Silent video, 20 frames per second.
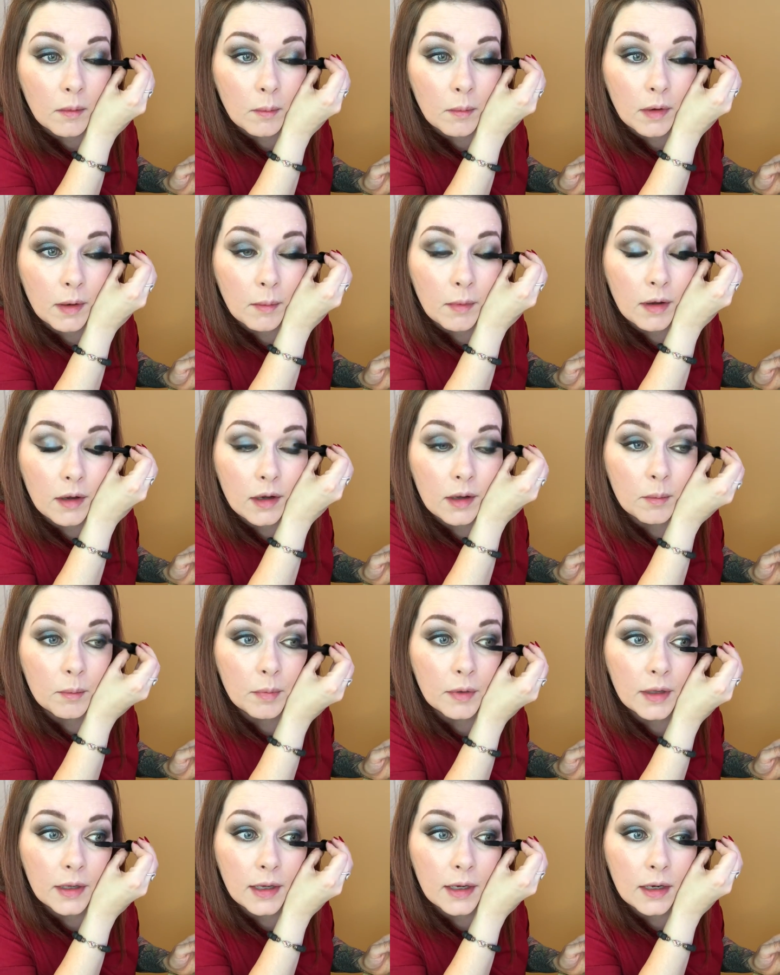But I'm not
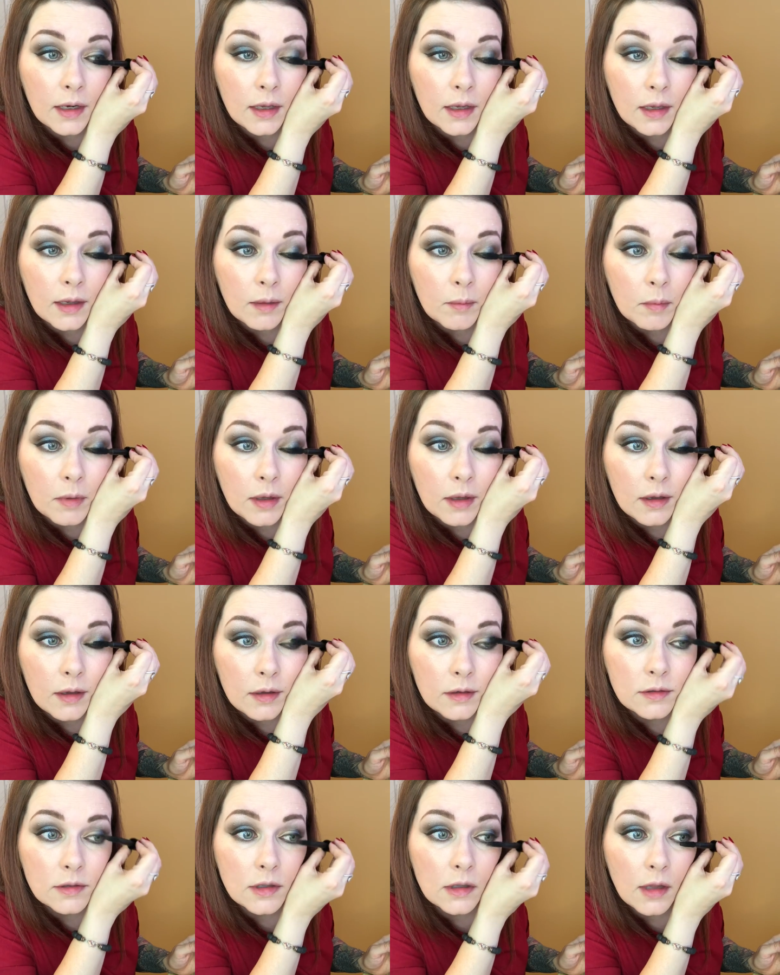complaining
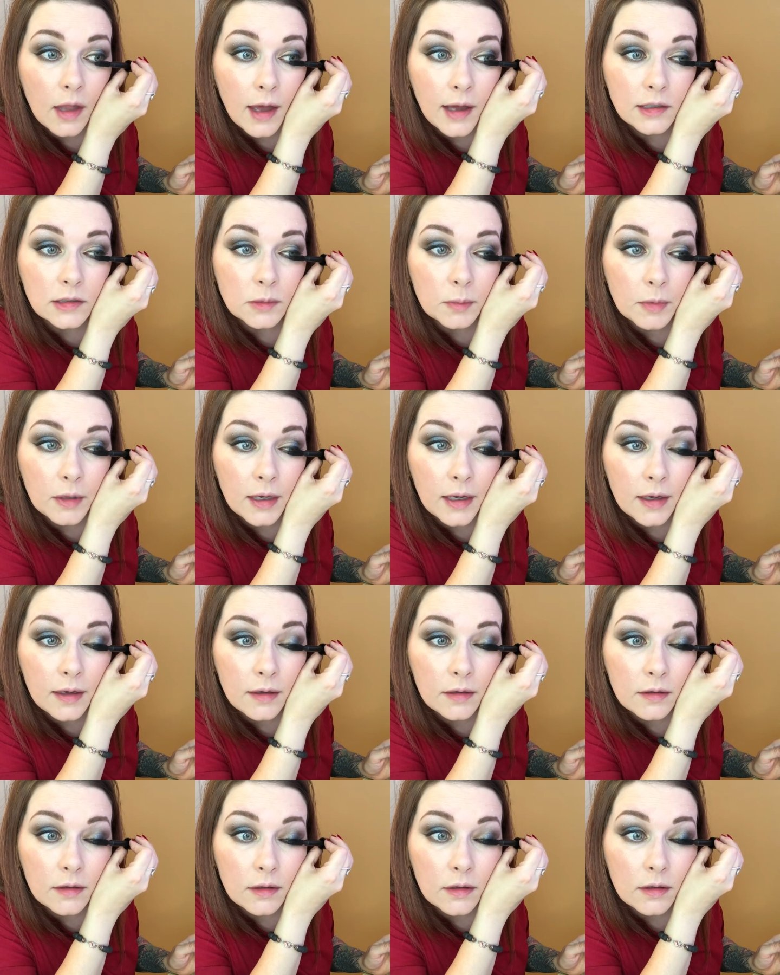because the Lash
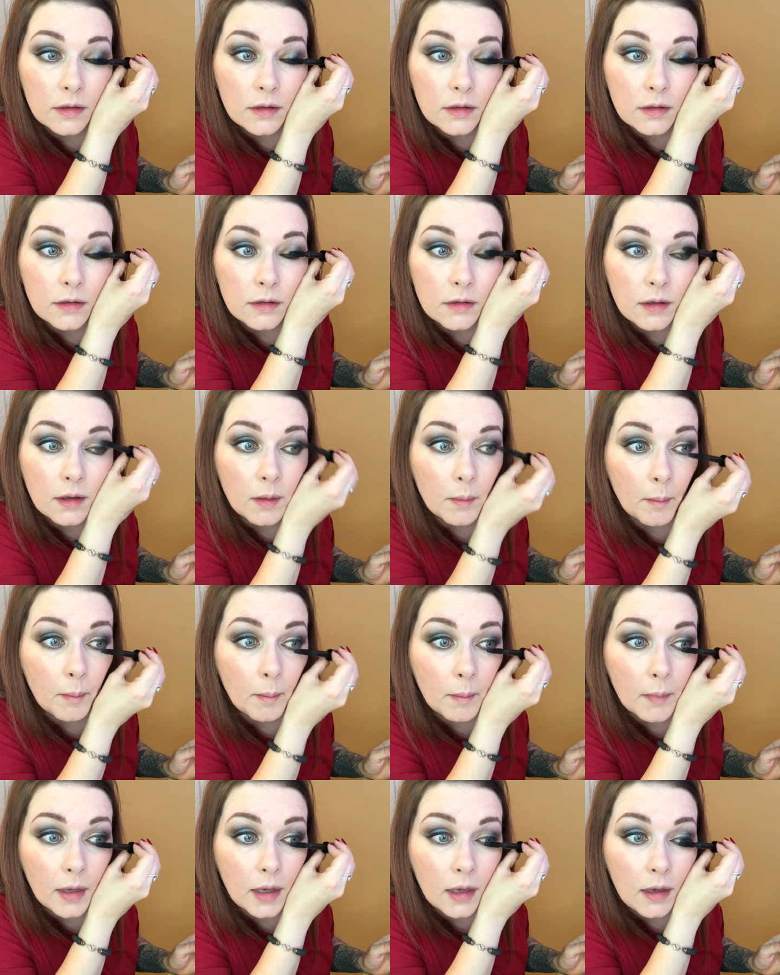Blast is
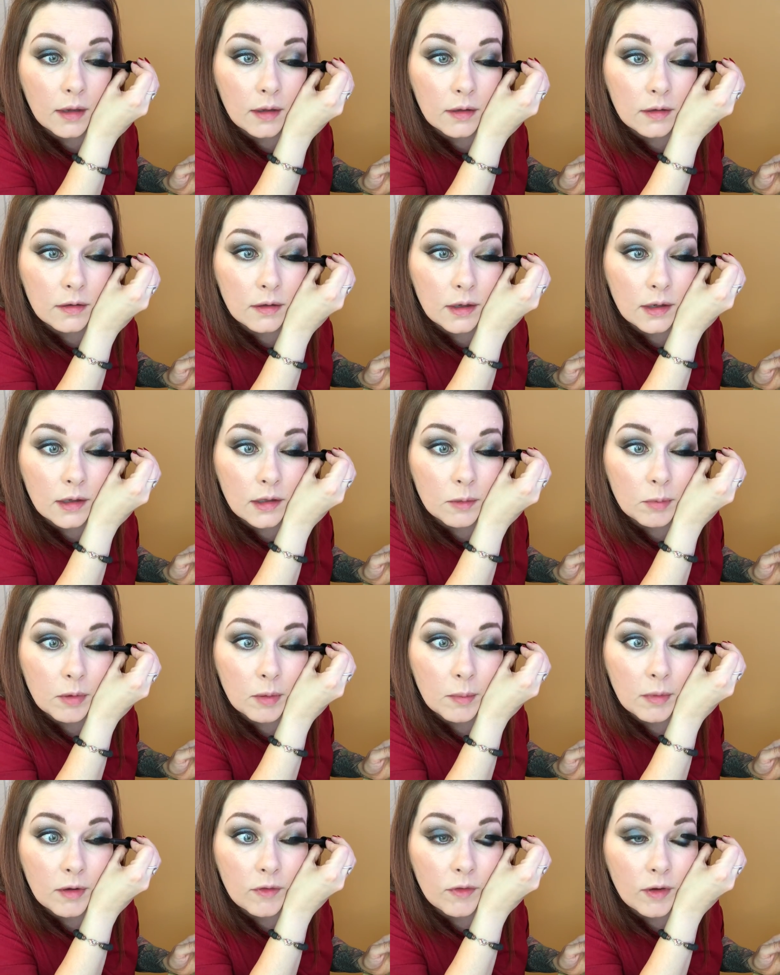amazing. It's
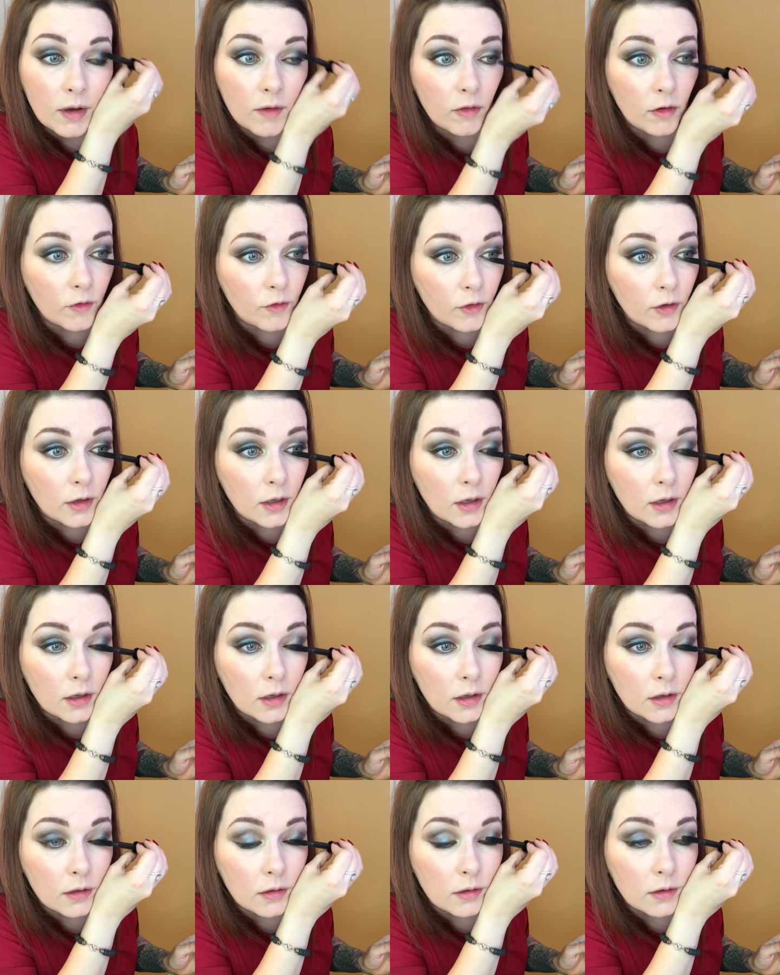been my favorite for
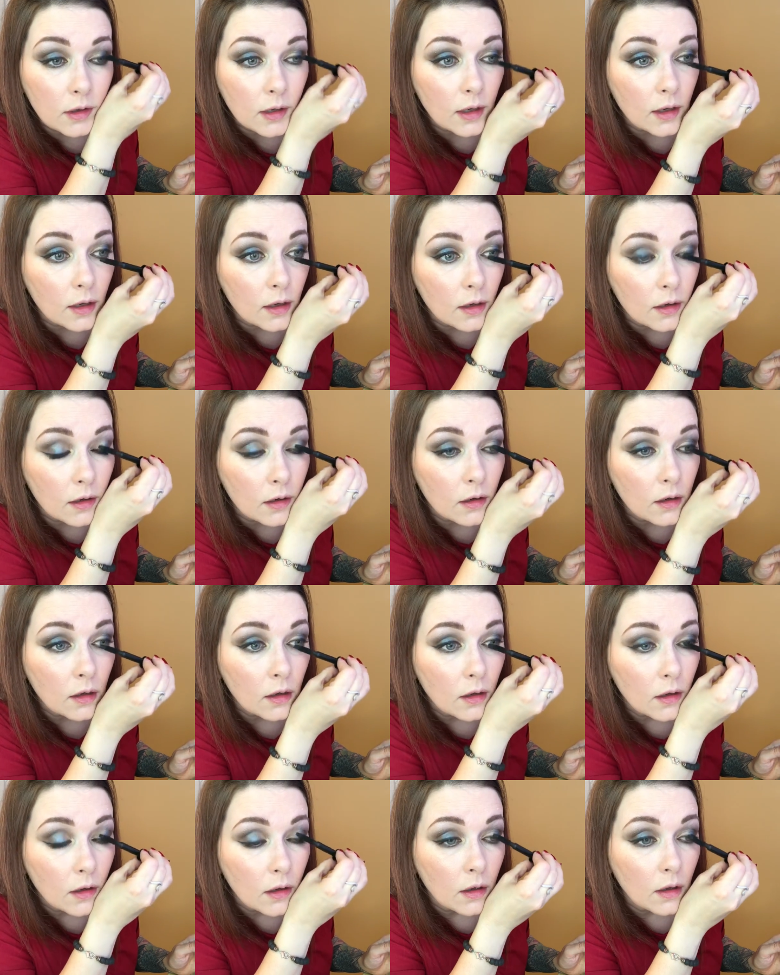years, and
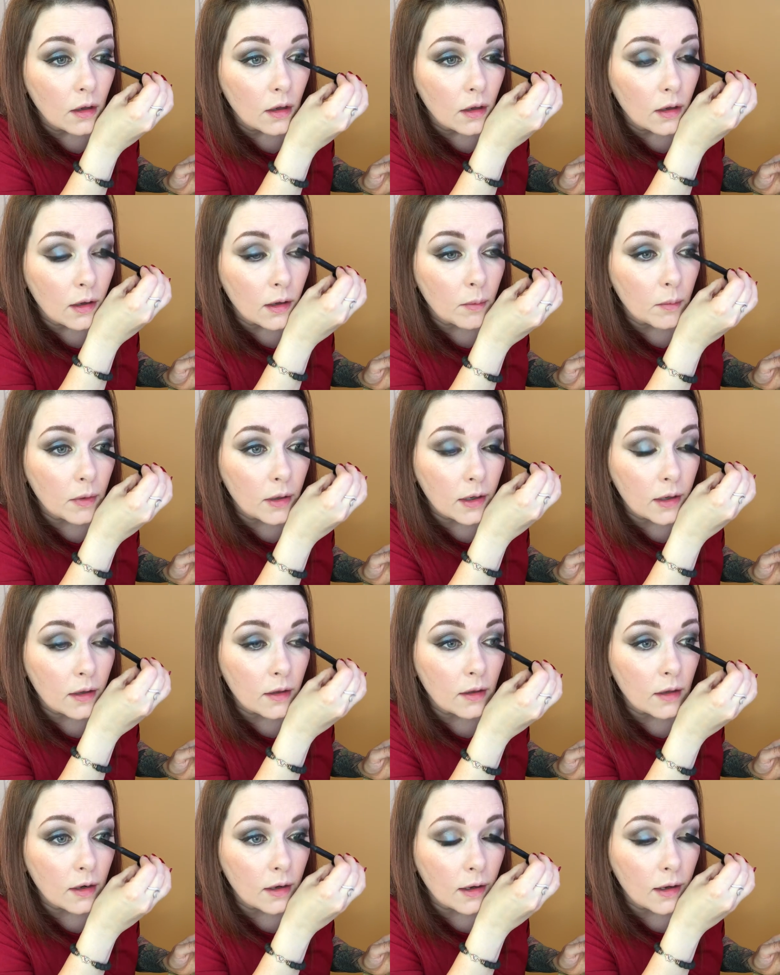I'm lucky
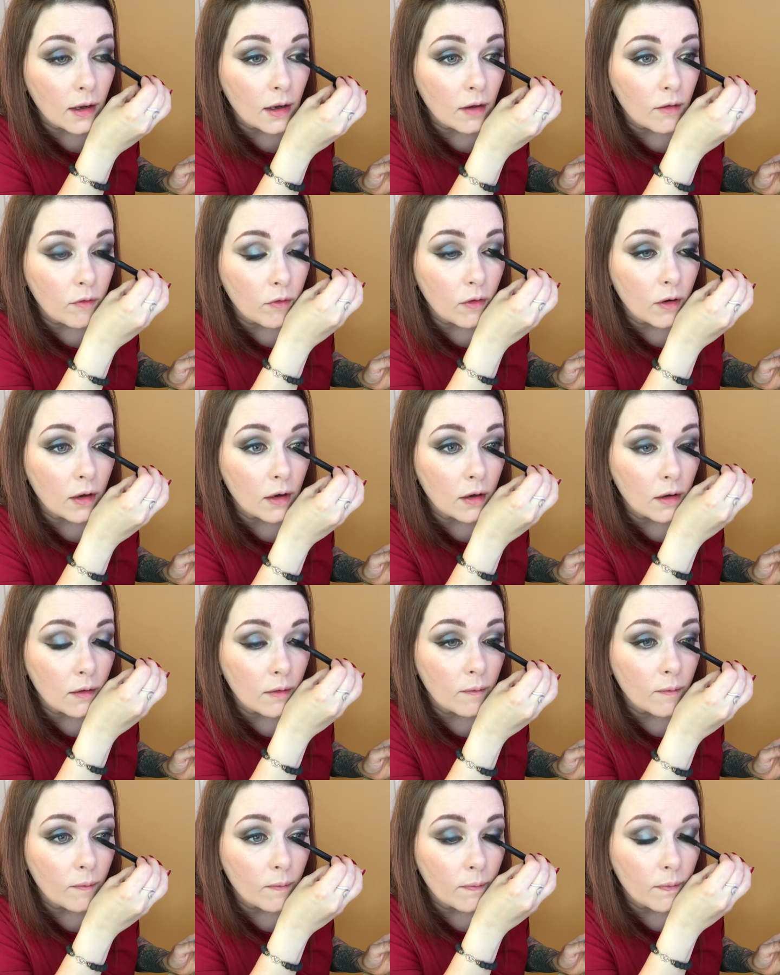that I have
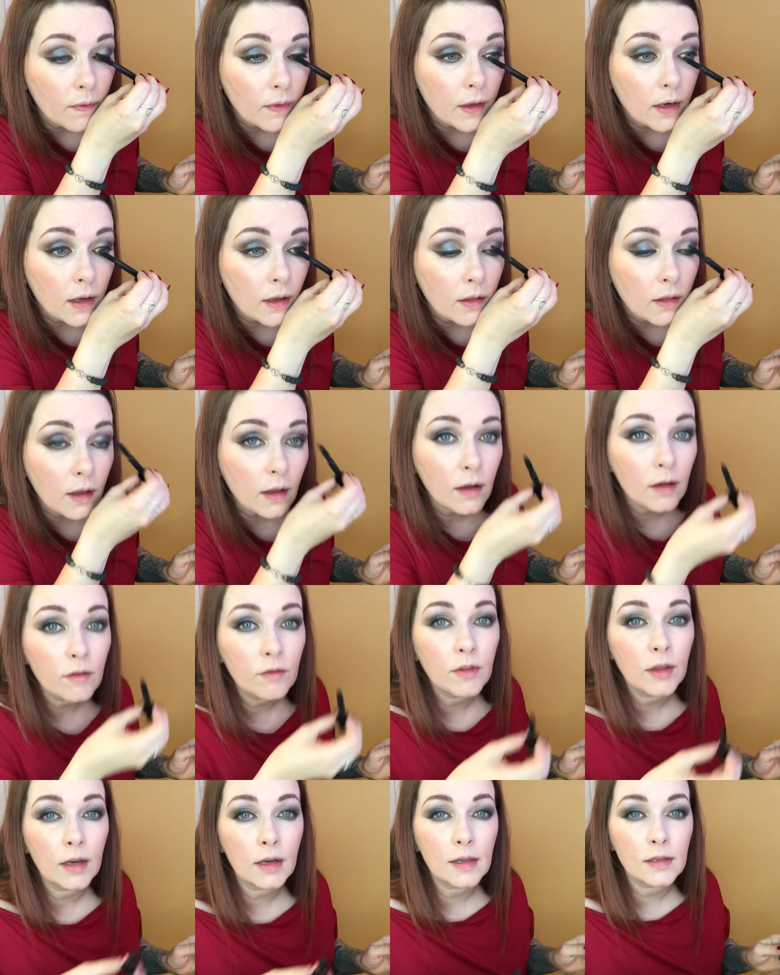one that I
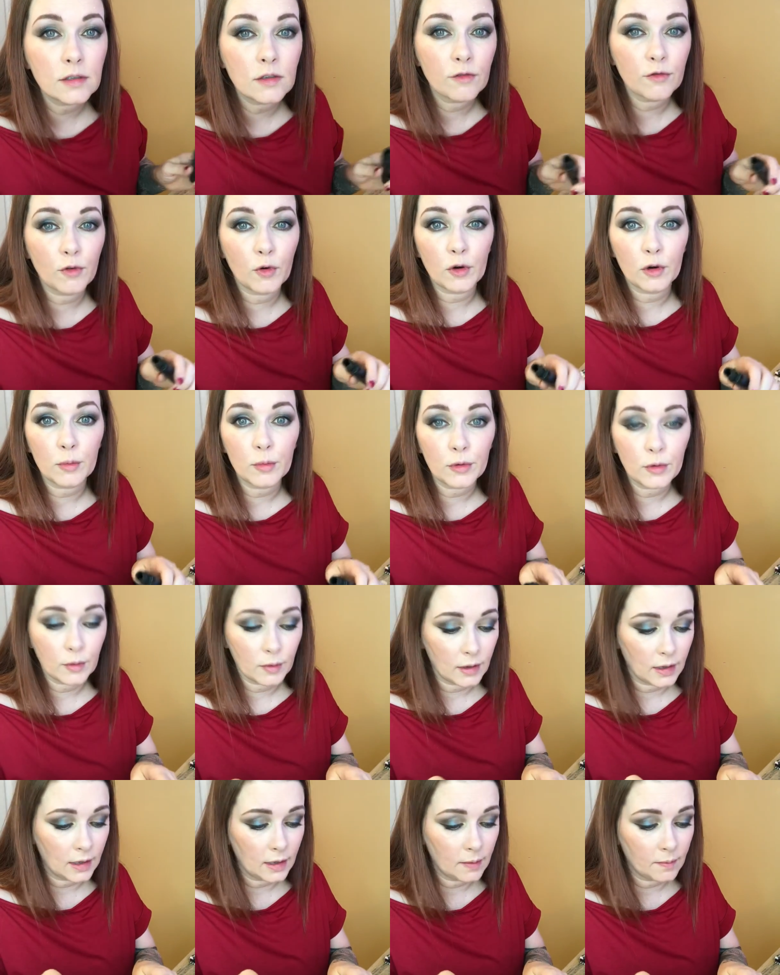love that is affordable,
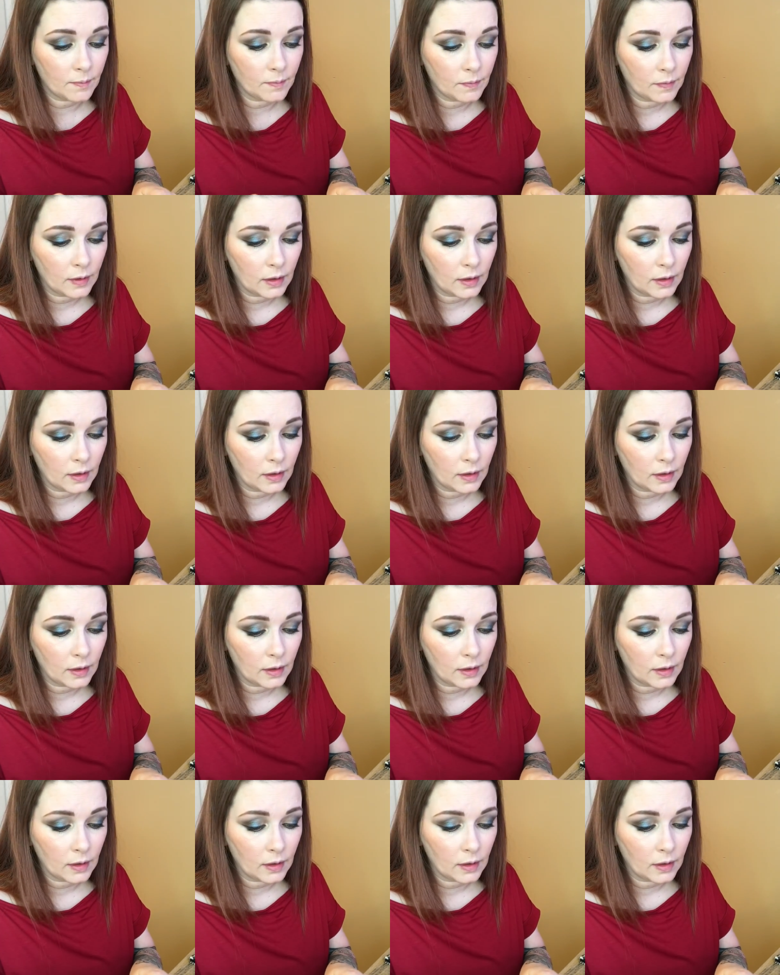right?